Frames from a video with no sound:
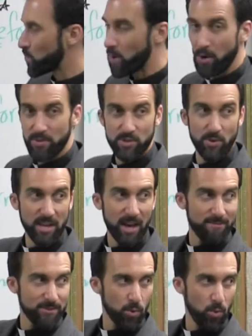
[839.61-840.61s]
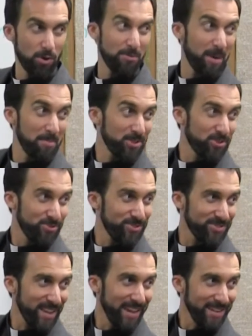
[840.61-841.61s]
who were always going off to war. Remember the
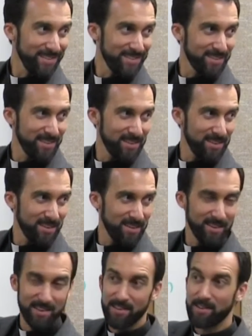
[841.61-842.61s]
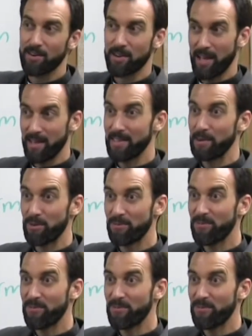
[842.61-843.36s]
Crusades? Okay, they were